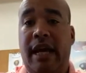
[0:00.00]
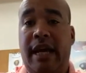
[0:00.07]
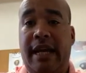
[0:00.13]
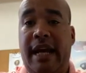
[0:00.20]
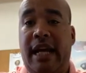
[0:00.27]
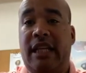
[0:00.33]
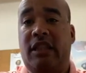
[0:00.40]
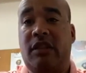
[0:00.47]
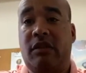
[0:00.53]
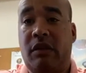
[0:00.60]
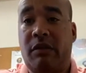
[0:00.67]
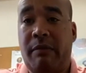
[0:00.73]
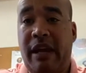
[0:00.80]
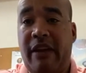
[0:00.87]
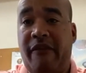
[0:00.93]
And that's
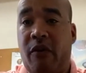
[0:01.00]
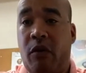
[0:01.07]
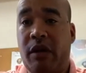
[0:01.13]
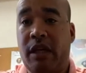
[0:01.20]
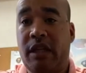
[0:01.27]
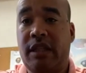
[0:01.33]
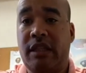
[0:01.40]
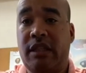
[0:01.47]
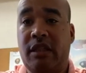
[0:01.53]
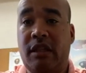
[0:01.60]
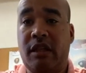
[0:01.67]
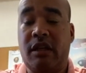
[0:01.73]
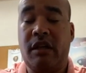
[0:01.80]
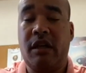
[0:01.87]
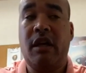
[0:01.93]
the main focus, is
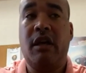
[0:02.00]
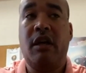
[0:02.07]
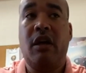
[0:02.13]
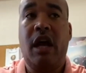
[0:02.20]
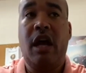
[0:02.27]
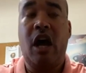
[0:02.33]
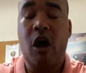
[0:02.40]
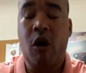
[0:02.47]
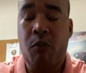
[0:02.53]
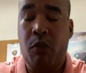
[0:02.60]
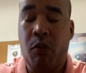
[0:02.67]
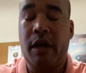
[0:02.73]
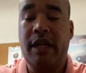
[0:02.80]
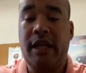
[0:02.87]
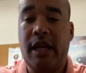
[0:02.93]
to
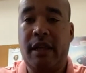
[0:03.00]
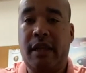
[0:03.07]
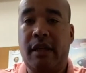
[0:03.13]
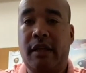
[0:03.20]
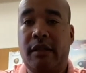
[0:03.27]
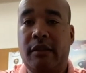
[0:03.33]
help one another.